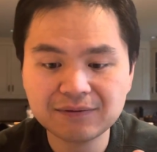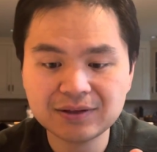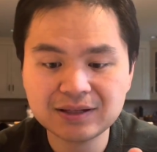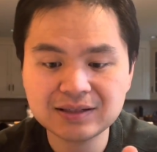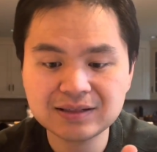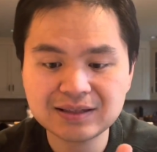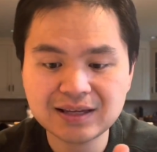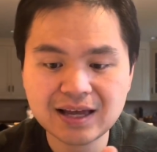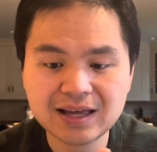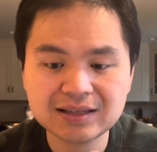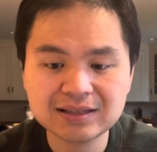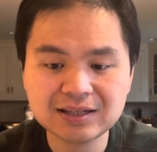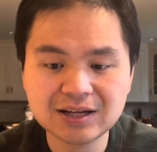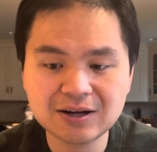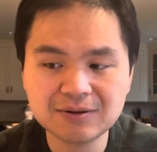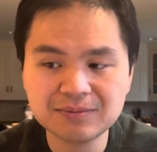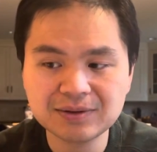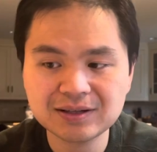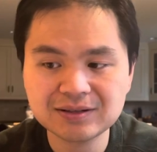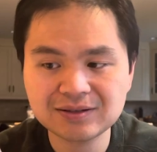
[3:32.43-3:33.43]
stands
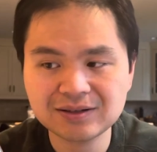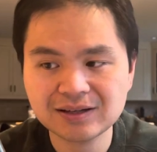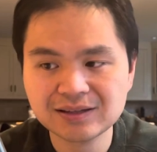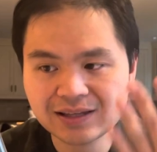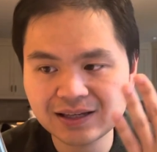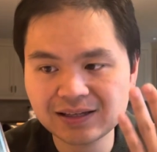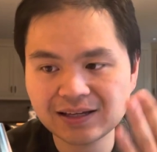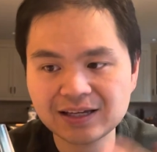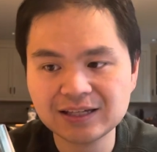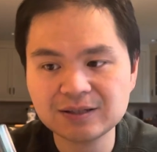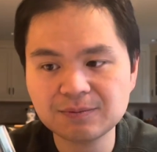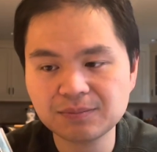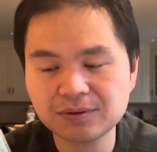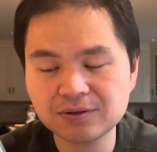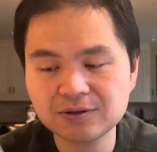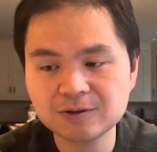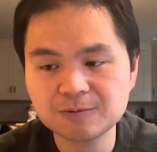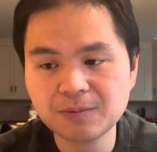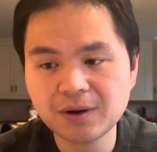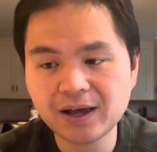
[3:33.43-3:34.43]
out because you got that nice
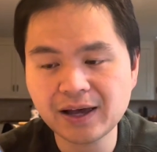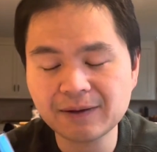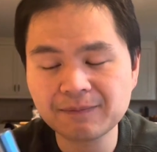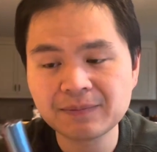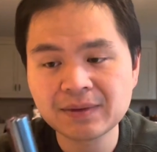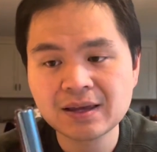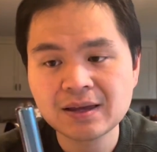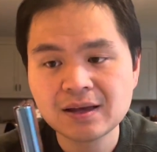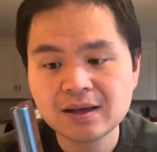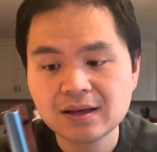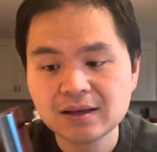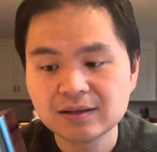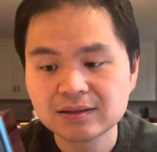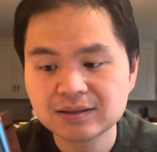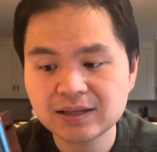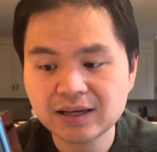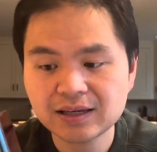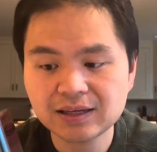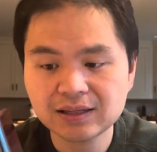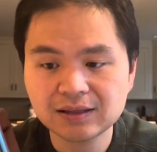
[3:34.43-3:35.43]
blue spine.
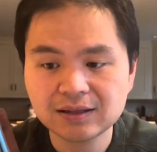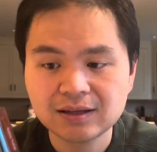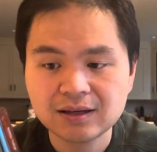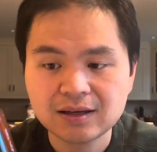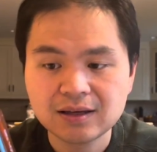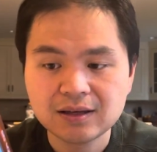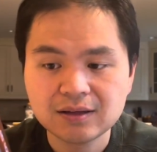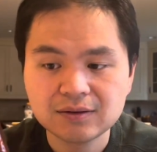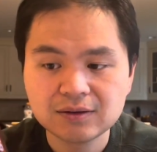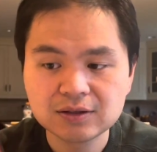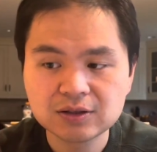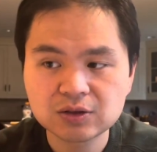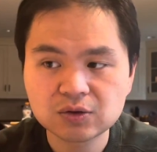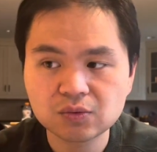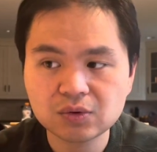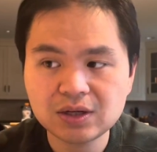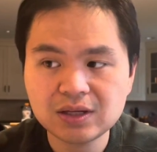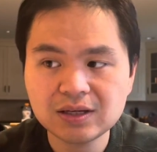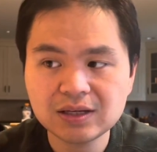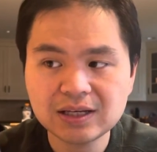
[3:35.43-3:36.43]
Second, the
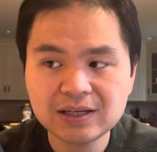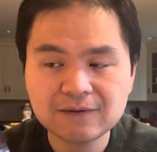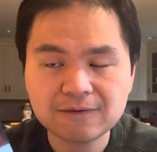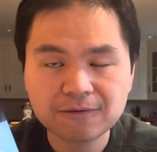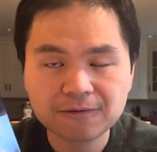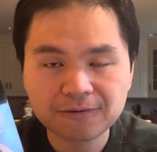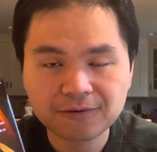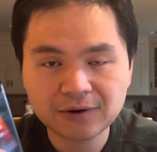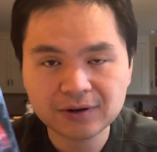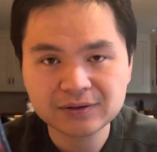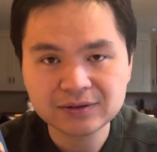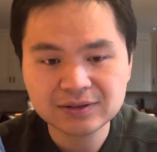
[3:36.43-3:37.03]
screen in front